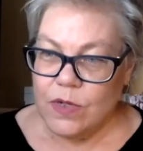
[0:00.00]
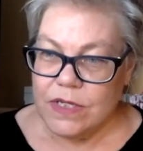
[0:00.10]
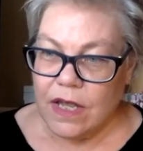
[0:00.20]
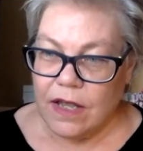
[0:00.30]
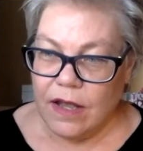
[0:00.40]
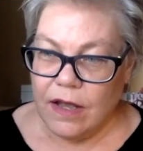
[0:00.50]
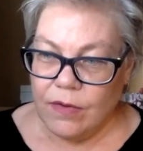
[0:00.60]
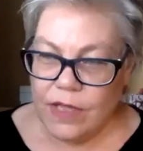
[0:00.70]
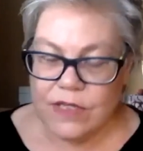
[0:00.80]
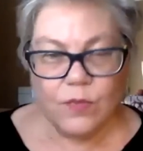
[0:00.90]
So
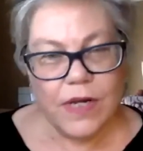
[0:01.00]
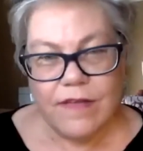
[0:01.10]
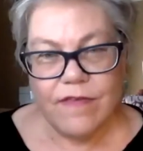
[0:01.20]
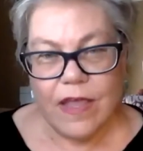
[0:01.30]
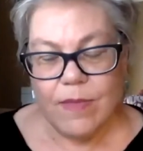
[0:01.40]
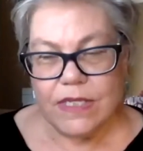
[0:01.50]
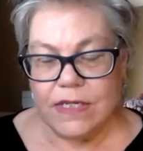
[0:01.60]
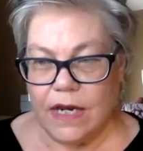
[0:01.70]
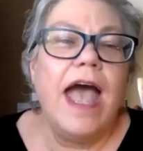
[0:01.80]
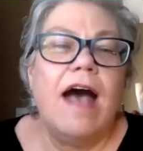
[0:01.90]
scientists, again, for a long time,
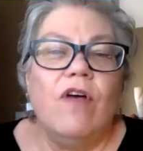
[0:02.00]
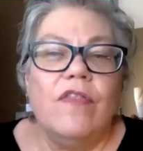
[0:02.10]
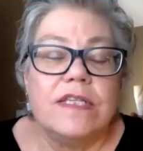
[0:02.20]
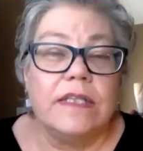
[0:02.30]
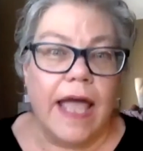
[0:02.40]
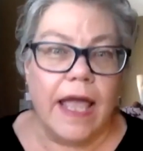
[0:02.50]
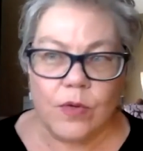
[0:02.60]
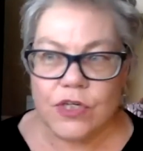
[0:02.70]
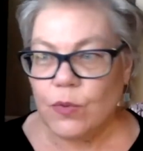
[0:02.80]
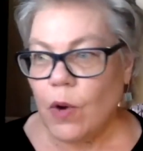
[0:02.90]
because we have all this language,